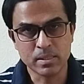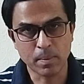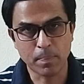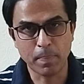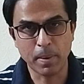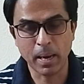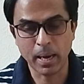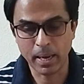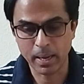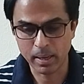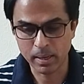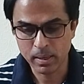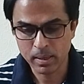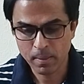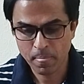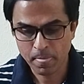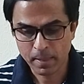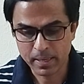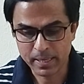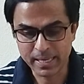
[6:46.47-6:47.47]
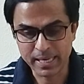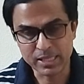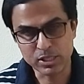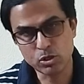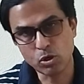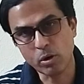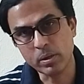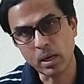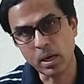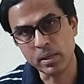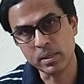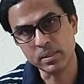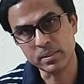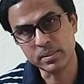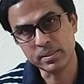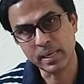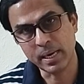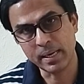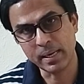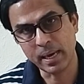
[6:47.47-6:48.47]
supplier does not
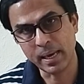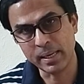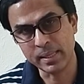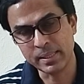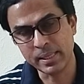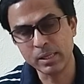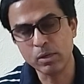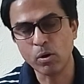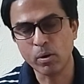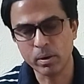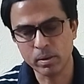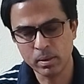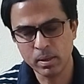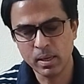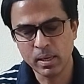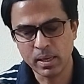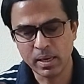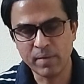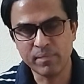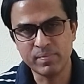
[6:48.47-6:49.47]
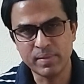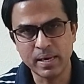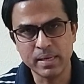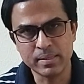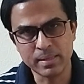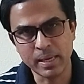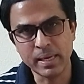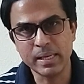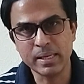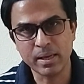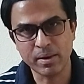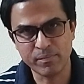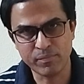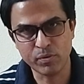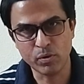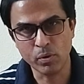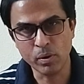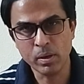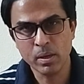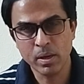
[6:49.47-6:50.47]
understand anything or if there is any
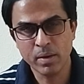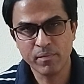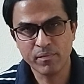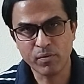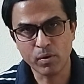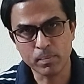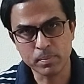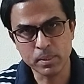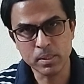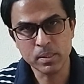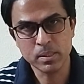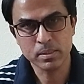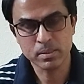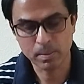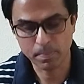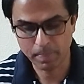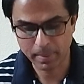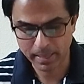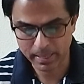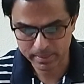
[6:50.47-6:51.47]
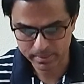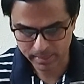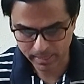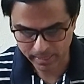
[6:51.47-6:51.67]
confusion from the supplier